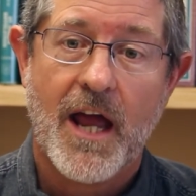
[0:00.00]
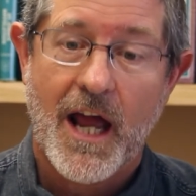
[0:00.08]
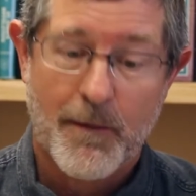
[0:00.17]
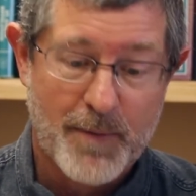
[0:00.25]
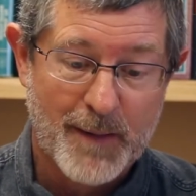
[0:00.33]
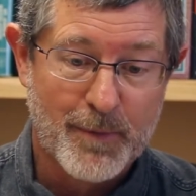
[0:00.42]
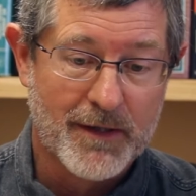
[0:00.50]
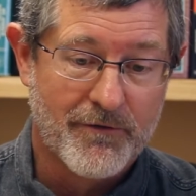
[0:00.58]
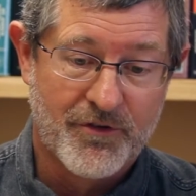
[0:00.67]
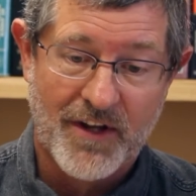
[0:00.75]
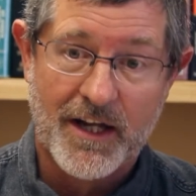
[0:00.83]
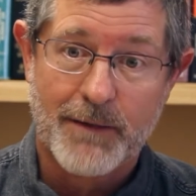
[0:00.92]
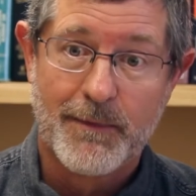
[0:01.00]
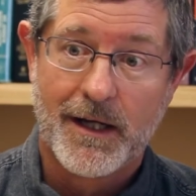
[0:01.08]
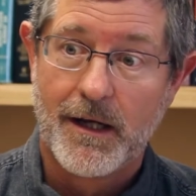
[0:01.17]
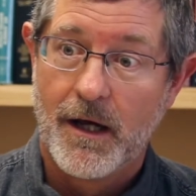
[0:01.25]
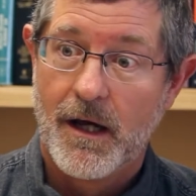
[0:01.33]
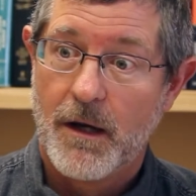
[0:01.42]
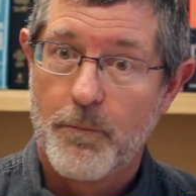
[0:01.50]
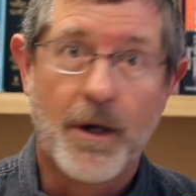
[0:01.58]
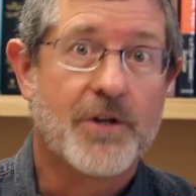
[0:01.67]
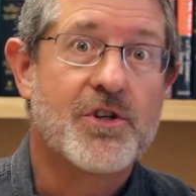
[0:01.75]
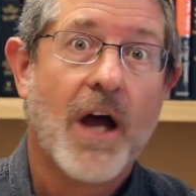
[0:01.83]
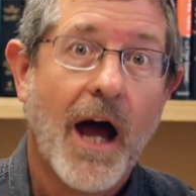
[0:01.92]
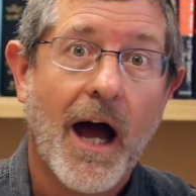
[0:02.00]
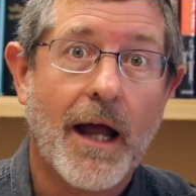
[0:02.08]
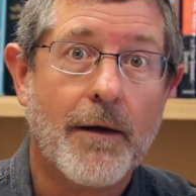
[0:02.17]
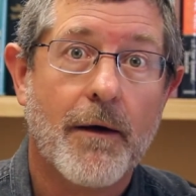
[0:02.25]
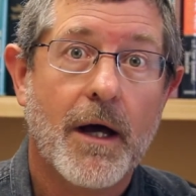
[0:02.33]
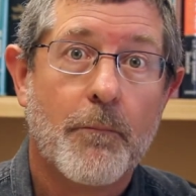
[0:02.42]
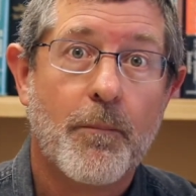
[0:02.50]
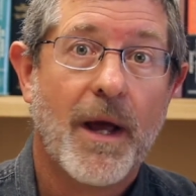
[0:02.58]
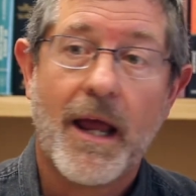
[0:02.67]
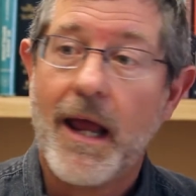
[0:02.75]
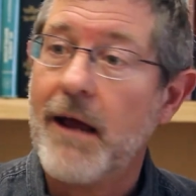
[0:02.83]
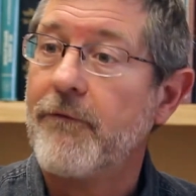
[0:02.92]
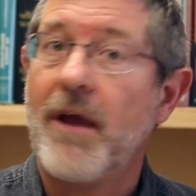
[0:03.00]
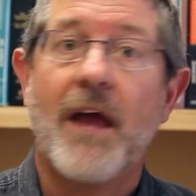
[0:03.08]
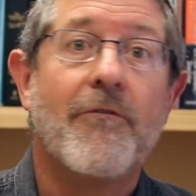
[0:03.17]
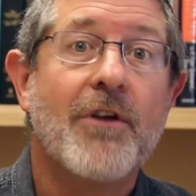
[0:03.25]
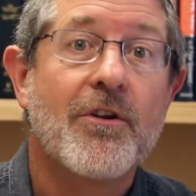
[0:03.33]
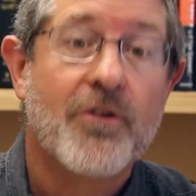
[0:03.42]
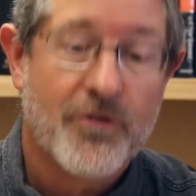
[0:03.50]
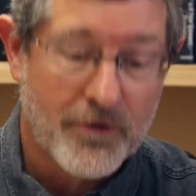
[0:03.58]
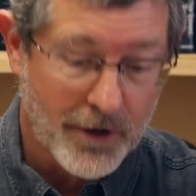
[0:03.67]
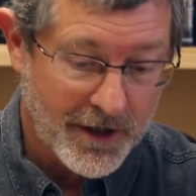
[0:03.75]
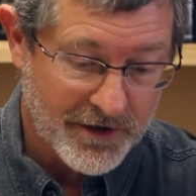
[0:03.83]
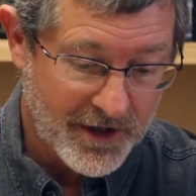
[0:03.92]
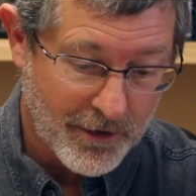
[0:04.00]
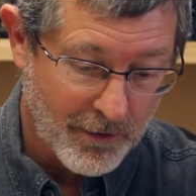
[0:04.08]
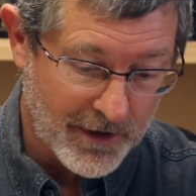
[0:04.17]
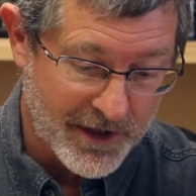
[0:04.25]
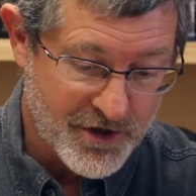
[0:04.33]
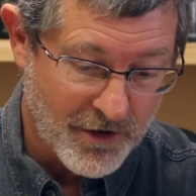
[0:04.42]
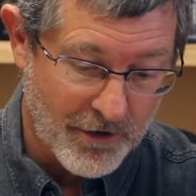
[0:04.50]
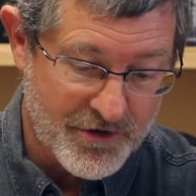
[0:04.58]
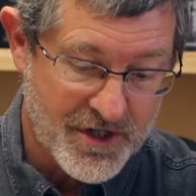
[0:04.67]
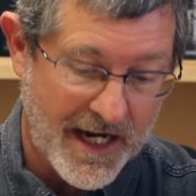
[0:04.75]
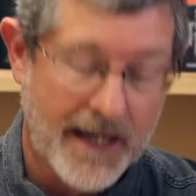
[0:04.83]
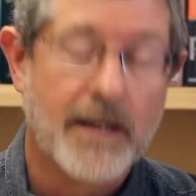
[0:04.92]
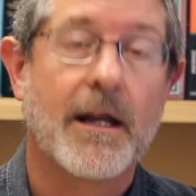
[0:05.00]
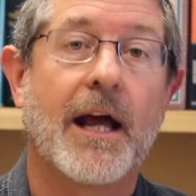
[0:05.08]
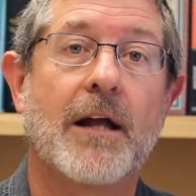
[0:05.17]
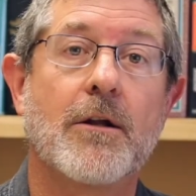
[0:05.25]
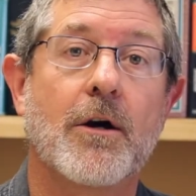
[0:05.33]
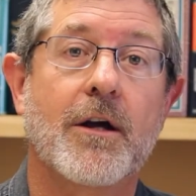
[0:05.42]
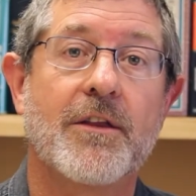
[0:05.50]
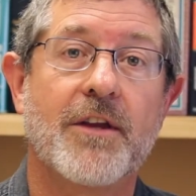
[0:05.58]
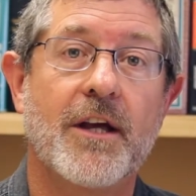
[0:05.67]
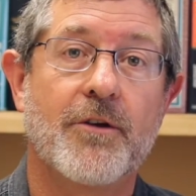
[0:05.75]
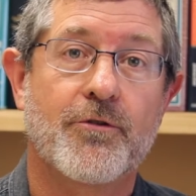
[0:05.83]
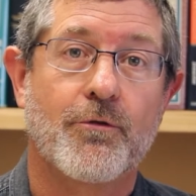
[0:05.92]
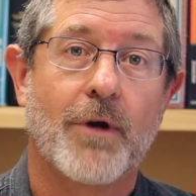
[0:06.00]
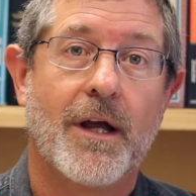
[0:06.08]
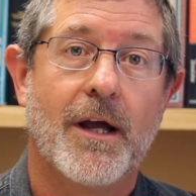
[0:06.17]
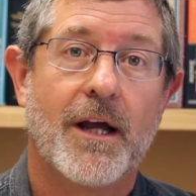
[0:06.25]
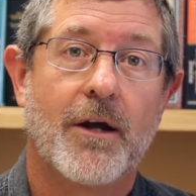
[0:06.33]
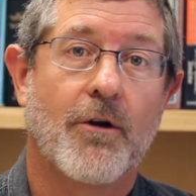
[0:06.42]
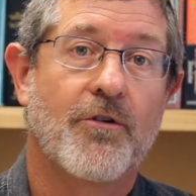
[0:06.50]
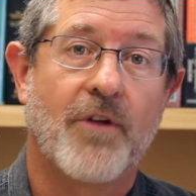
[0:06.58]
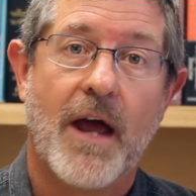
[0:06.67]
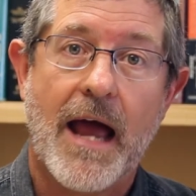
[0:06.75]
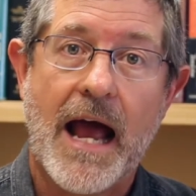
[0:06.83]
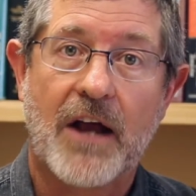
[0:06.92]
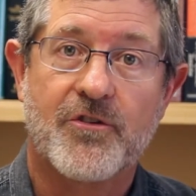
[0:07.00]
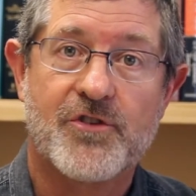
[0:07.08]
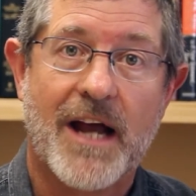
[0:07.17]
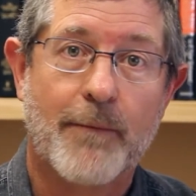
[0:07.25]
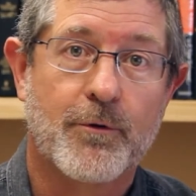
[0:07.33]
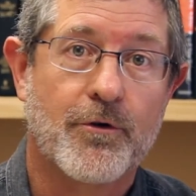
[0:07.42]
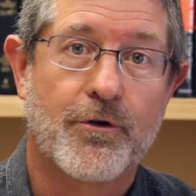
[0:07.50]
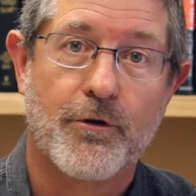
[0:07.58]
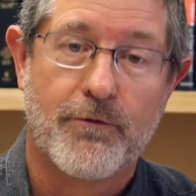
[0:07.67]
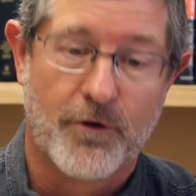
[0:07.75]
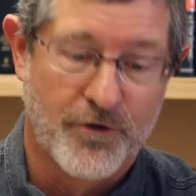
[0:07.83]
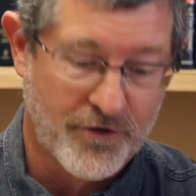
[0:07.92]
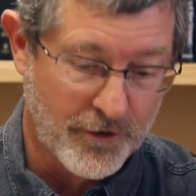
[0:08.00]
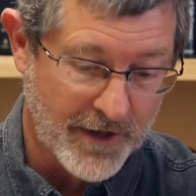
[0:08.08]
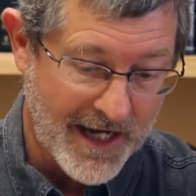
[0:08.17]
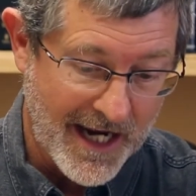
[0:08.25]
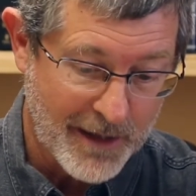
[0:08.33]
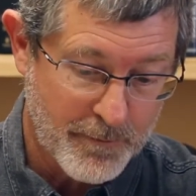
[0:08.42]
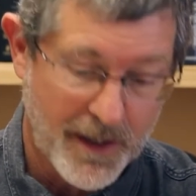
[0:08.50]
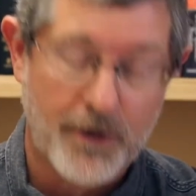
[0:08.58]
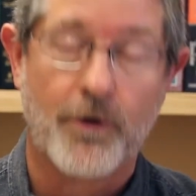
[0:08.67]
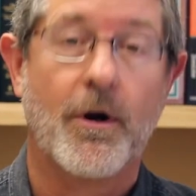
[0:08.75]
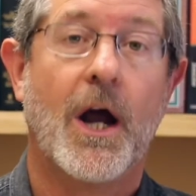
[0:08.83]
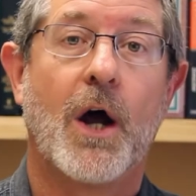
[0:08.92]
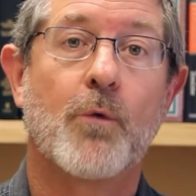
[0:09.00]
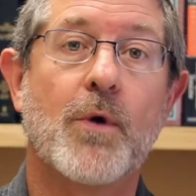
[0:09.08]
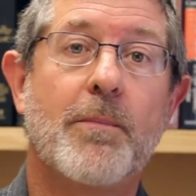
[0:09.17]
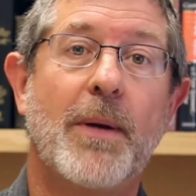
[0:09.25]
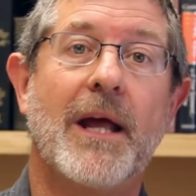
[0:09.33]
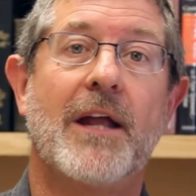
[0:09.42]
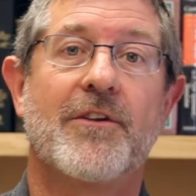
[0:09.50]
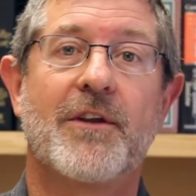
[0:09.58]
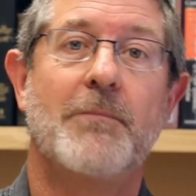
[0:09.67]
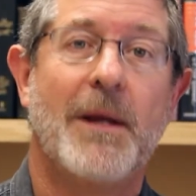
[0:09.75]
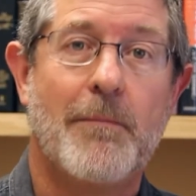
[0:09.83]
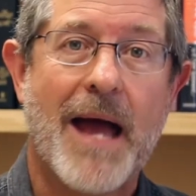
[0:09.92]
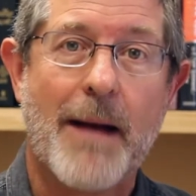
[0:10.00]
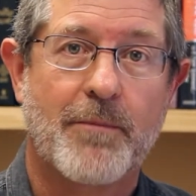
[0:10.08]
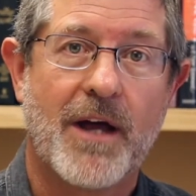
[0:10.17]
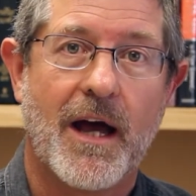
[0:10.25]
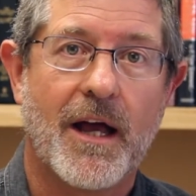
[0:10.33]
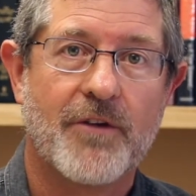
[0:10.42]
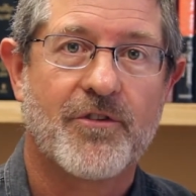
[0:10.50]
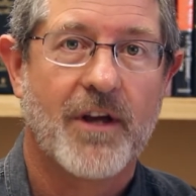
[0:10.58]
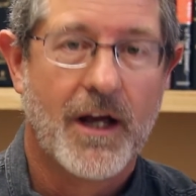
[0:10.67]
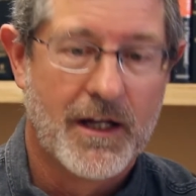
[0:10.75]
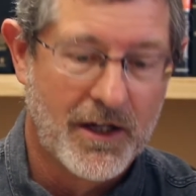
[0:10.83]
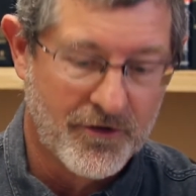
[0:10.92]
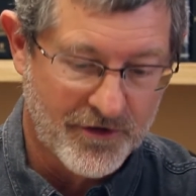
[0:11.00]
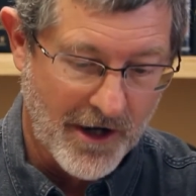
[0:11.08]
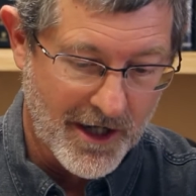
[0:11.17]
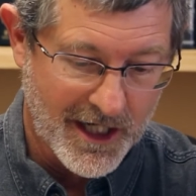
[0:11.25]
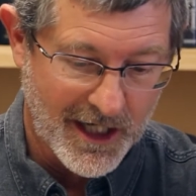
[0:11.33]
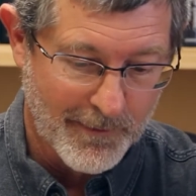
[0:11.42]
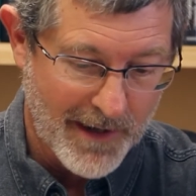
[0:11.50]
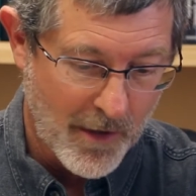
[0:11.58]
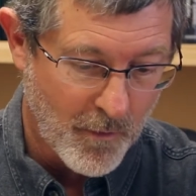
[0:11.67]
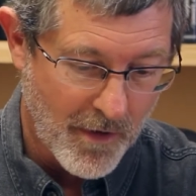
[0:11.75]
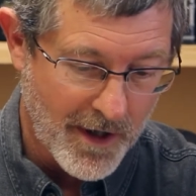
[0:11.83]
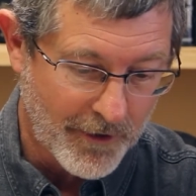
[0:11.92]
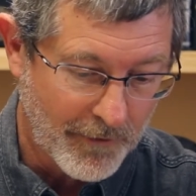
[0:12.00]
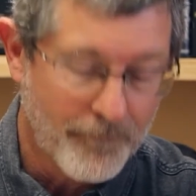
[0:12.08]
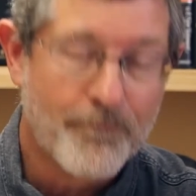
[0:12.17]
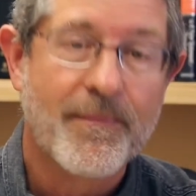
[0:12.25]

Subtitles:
And people have said to me, but John, if you just look at the early church and look at the history, here's Acts chapter 2, verse 38, Peter, repent and be baptized. And he's talking about water.